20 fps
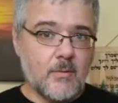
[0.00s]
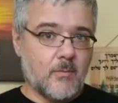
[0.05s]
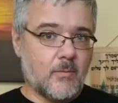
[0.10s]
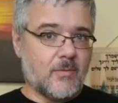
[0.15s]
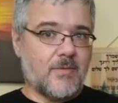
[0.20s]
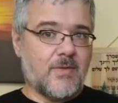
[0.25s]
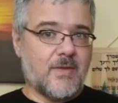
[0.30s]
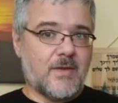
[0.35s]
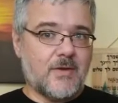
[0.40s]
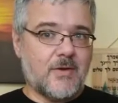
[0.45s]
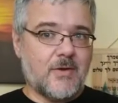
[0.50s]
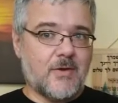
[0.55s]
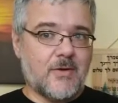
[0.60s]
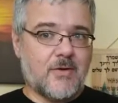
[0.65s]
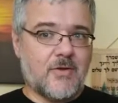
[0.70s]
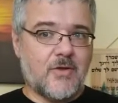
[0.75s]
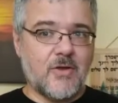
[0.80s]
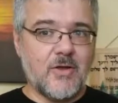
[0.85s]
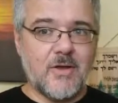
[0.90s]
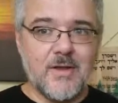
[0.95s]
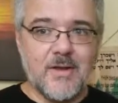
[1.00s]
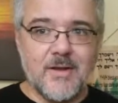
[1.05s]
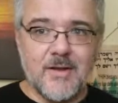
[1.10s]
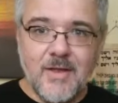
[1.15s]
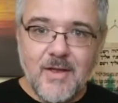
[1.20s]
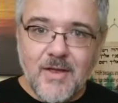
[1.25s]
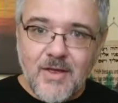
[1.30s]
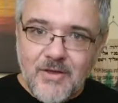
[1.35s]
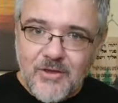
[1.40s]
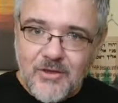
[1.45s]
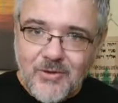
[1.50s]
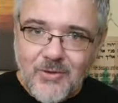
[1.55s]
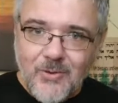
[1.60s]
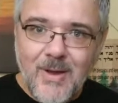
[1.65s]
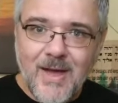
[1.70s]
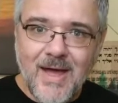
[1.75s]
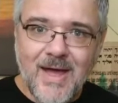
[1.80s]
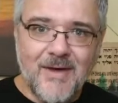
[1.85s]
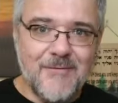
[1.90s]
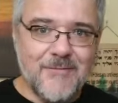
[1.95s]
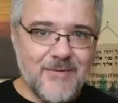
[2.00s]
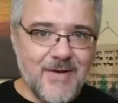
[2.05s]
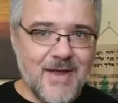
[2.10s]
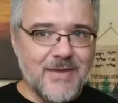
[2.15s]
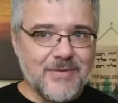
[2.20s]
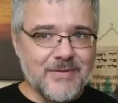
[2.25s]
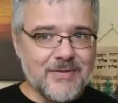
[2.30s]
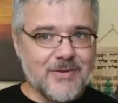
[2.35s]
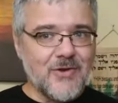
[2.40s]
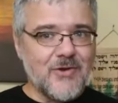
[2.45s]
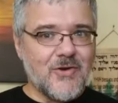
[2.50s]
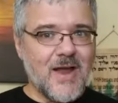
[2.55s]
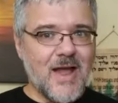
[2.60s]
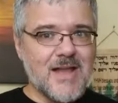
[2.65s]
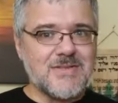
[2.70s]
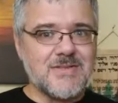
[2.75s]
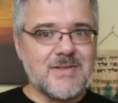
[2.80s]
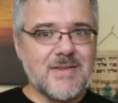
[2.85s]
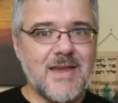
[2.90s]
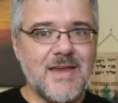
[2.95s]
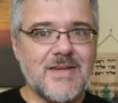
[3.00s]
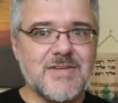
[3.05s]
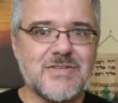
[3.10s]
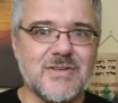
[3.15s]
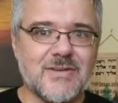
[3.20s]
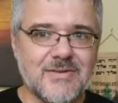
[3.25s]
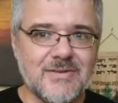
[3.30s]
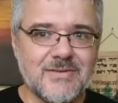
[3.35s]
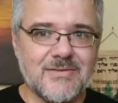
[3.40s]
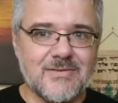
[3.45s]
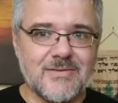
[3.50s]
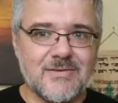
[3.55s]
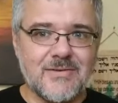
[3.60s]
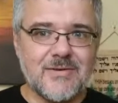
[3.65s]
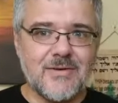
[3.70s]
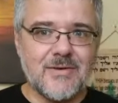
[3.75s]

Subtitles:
Well, then you're good. You have faith. Congratulations.